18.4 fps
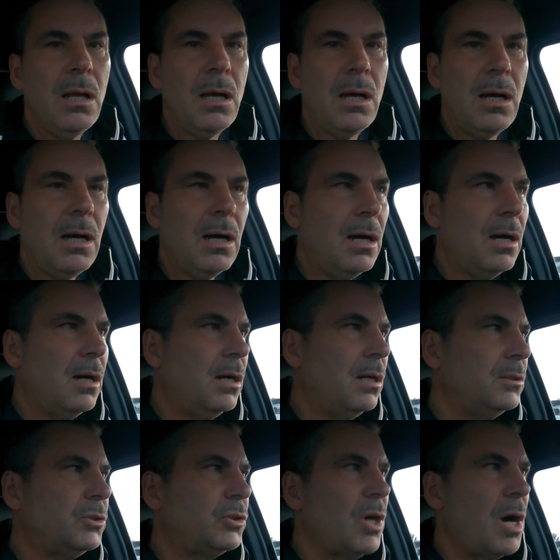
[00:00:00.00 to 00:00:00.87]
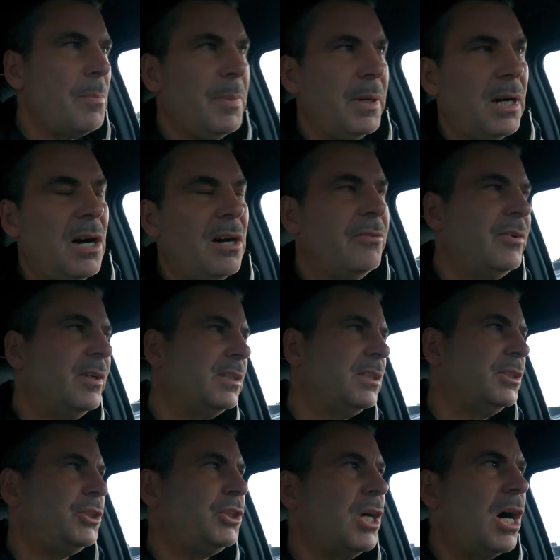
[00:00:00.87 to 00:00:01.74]
dropping it off at
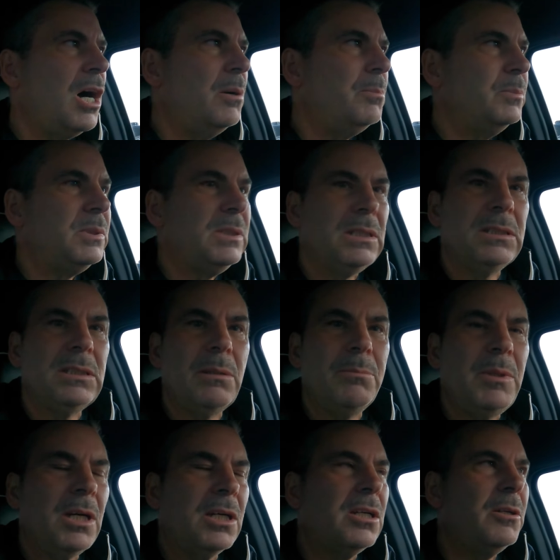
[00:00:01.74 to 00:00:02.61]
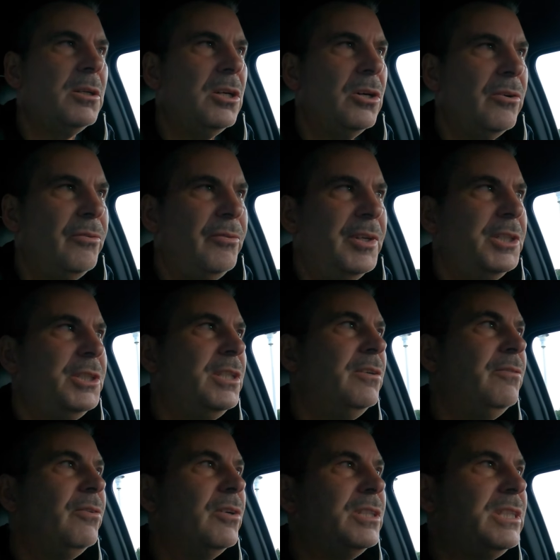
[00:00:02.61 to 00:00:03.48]
the shop since I'm not going to go
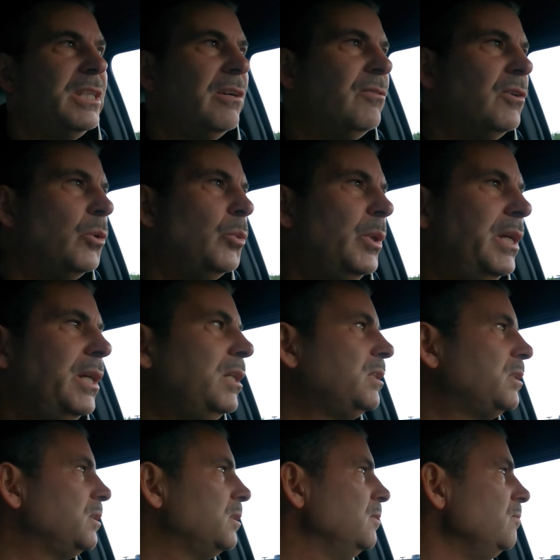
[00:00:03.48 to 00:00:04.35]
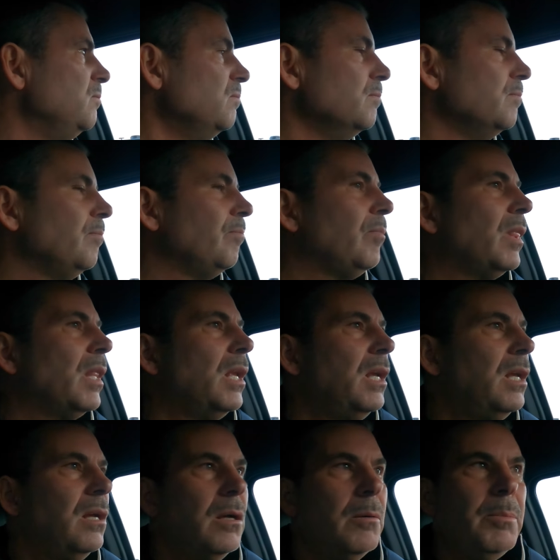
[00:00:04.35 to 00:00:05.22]
fishing for several weeks.
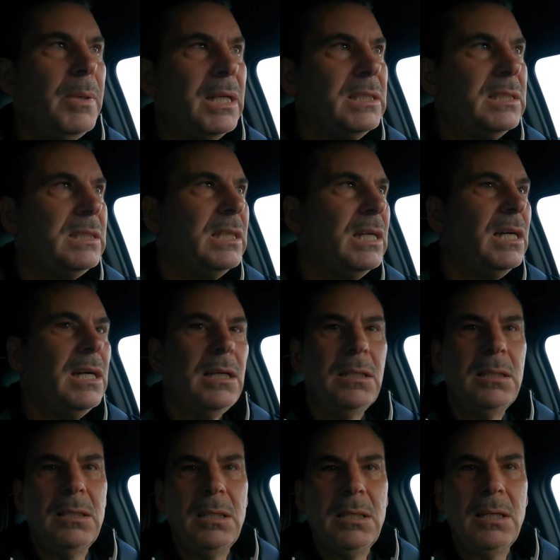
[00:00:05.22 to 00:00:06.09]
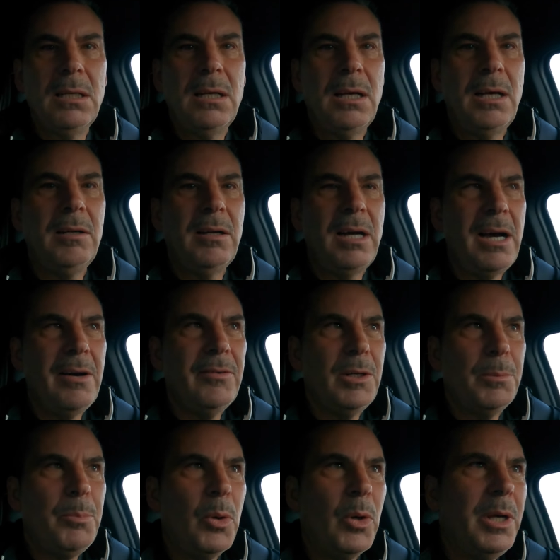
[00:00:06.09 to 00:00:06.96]
But I don't have an
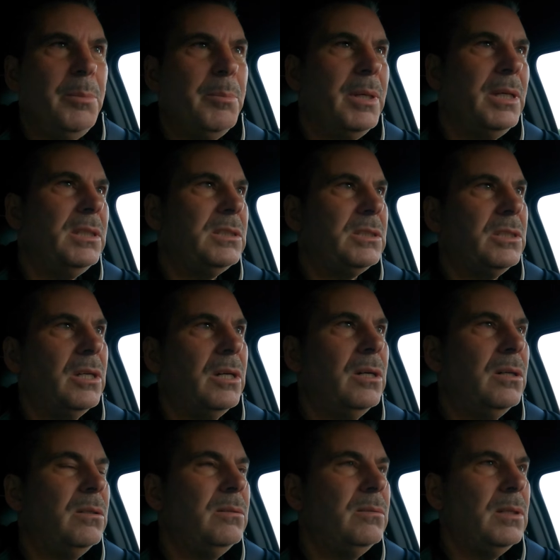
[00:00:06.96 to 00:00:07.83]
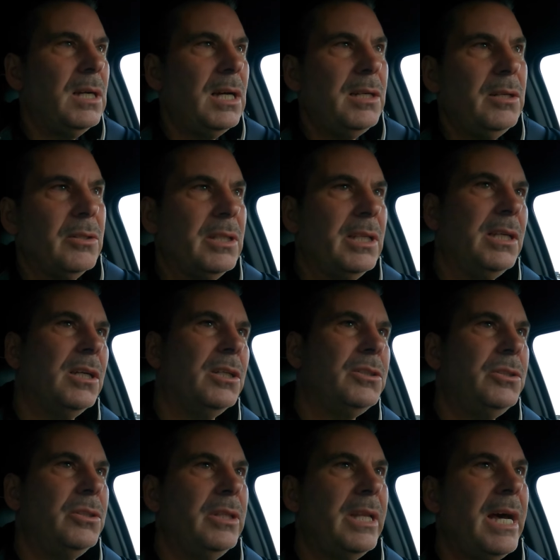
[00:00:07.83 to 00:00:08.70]
appointment, so I don't think I'll
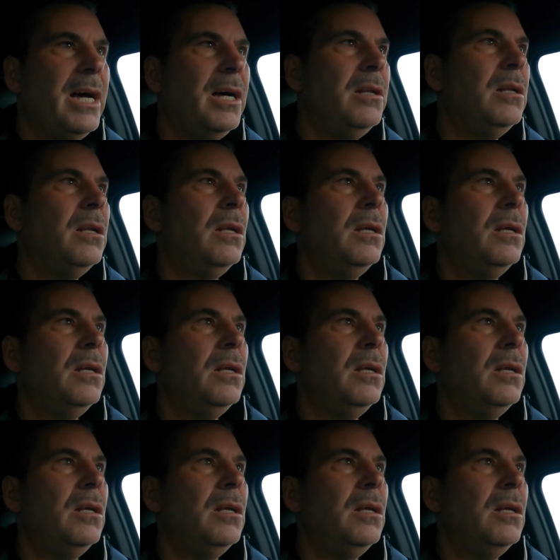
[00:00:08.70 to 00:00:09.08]
do that.